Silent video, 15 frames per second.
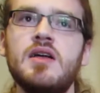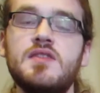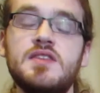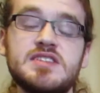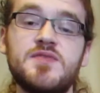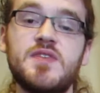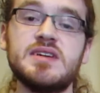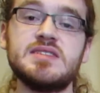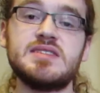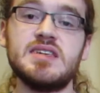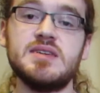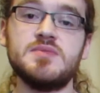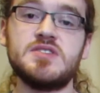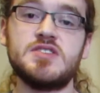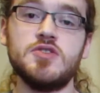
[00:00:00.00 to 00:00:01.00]
this vest
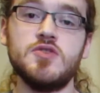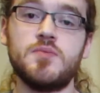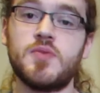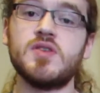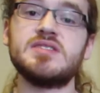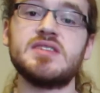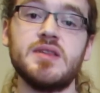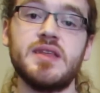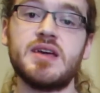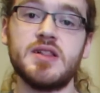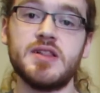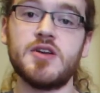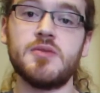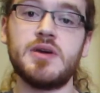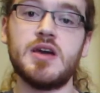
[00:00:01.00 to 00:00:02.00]
seems to personally
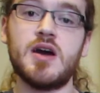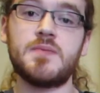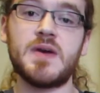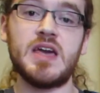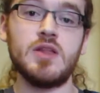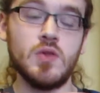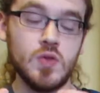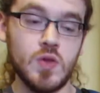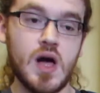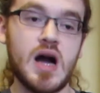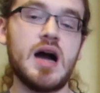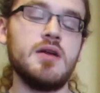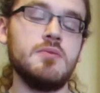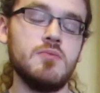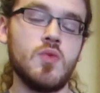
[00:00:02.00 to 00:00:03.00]
clear me up a
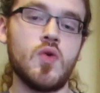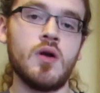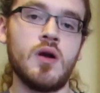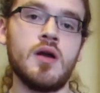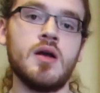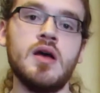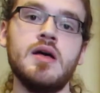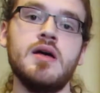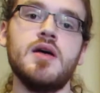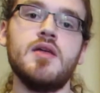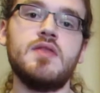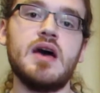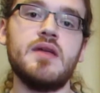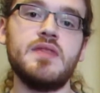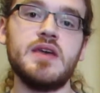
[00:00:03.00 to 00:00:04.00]
lot more
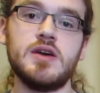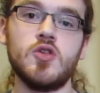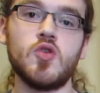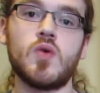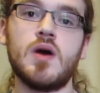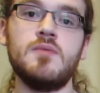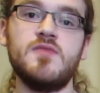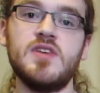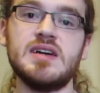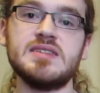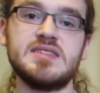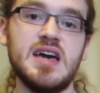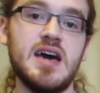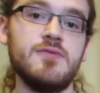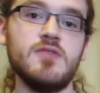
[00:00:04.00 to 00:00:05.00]
than the Hill-Rom
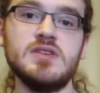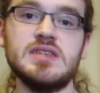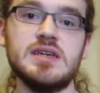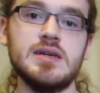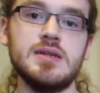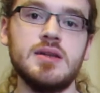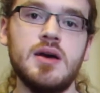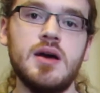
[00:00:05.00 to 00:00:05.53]
vest ever did.